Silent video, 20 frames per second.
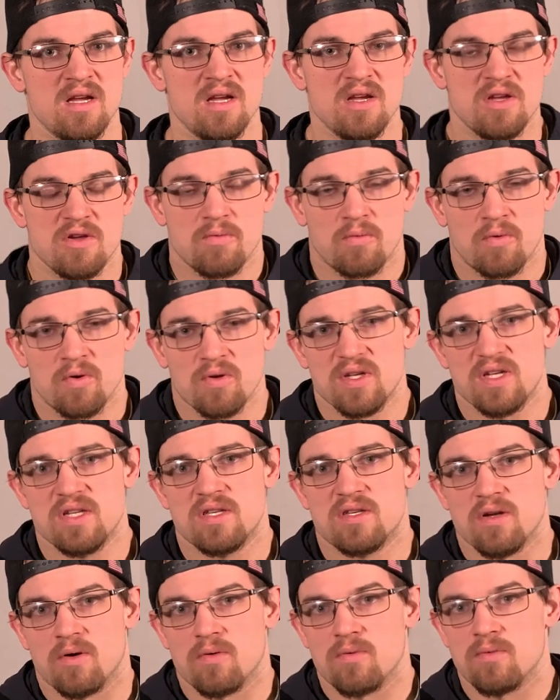you really
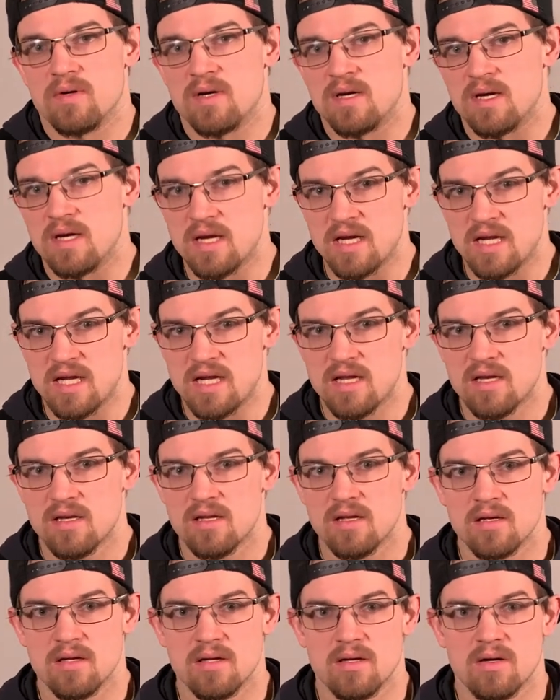don't need